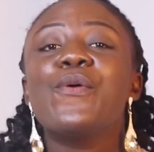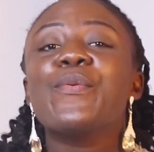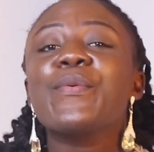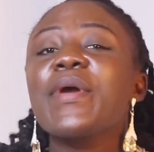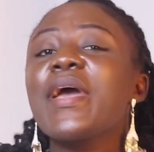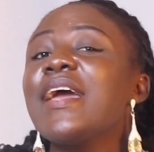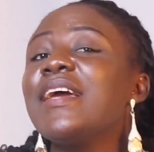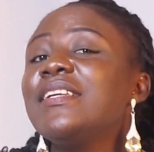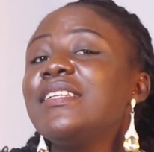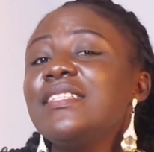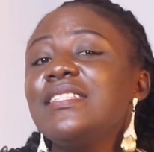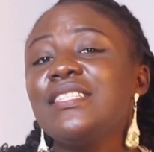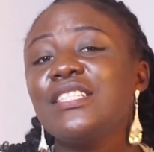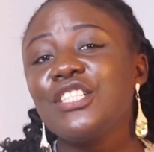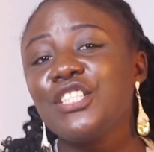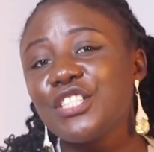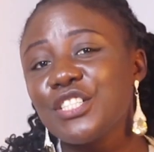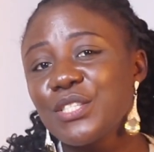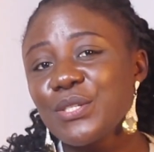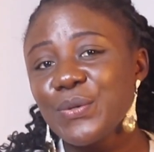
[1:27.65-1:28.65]
We are in a
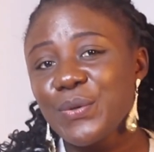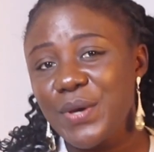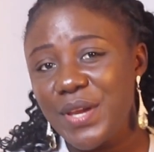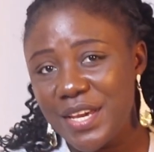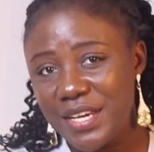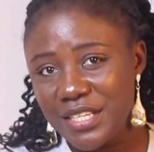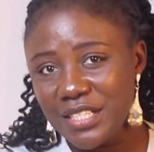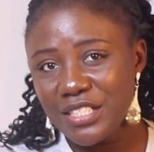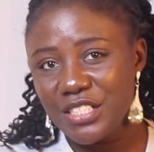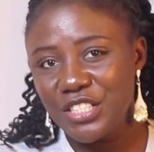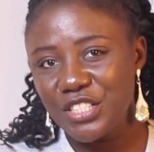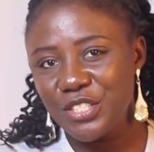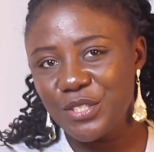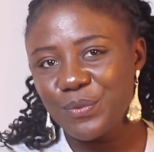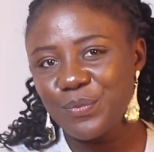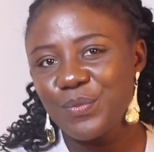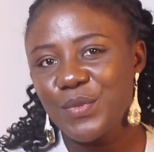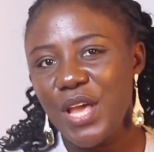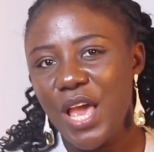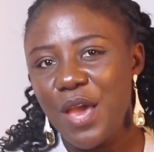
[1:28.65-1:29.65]
digital age.
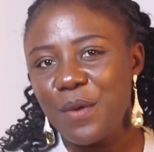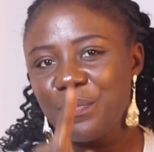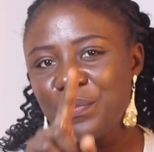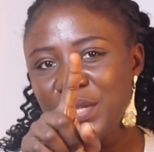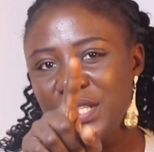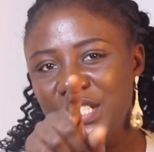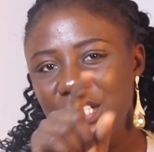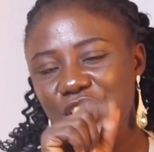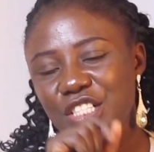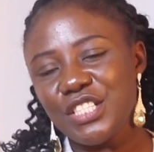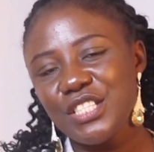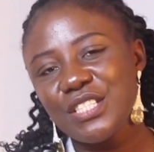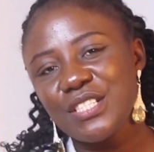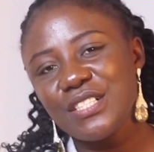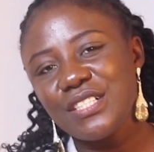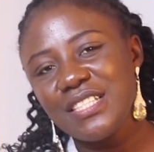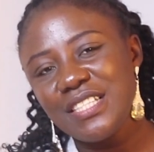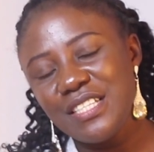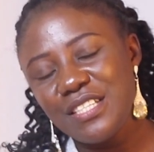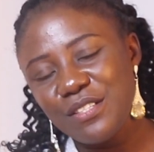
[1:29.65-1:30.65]
Be
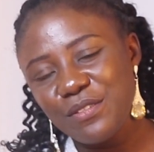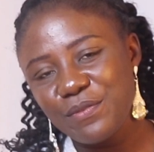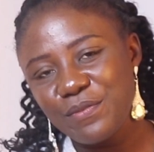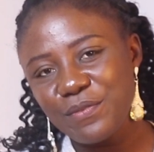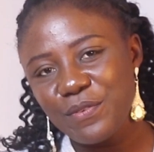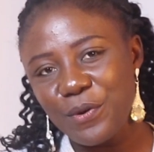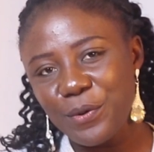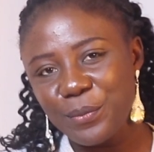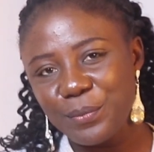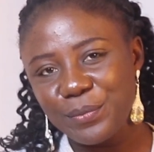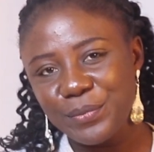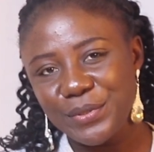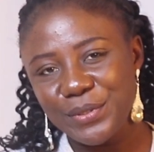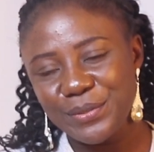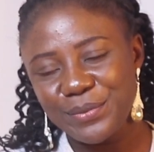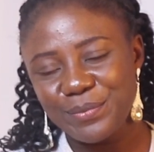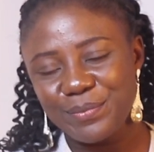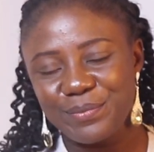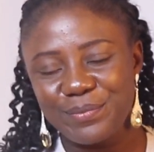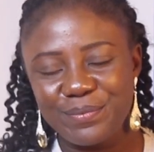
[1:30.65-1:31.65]
digitally informed.
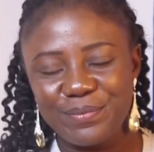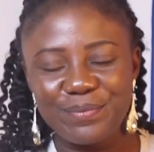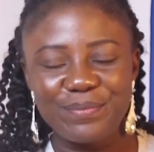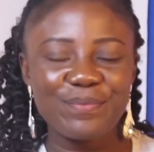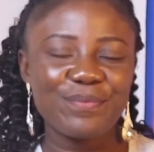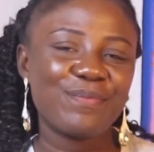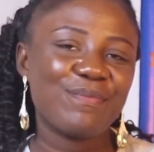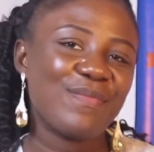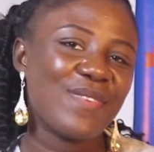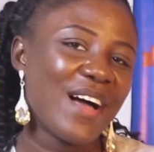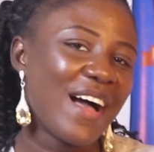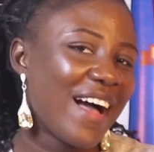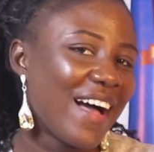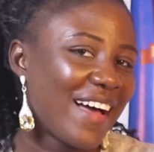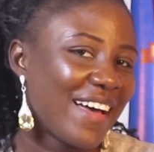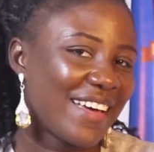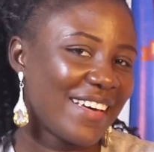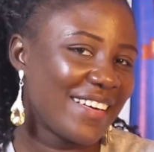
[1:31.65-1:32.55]
Bye.